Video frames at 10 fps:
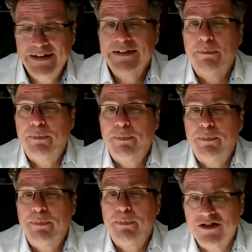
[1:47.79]
the
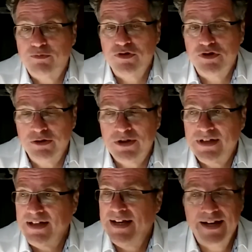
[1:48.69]
PLA that's
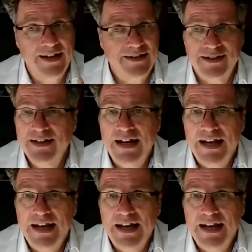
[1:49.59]
produced is